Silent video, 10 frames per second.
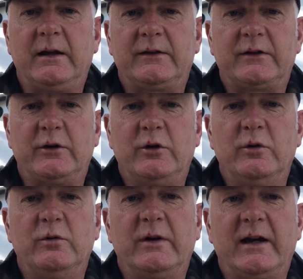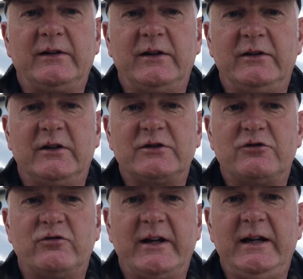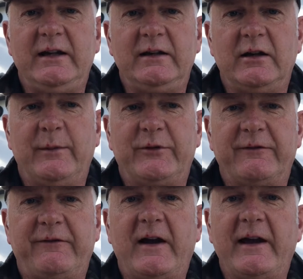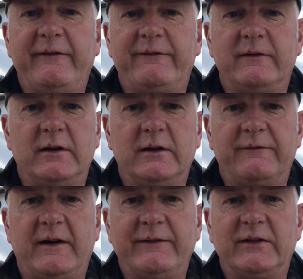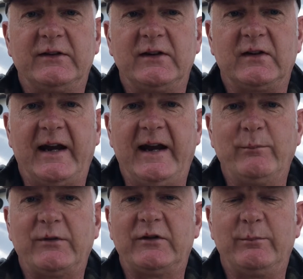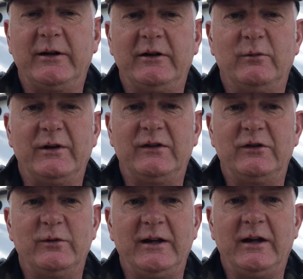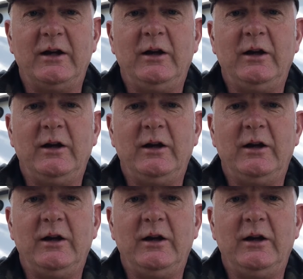So as it does drain up to five, uh, five to six amps, depending on what it's doing,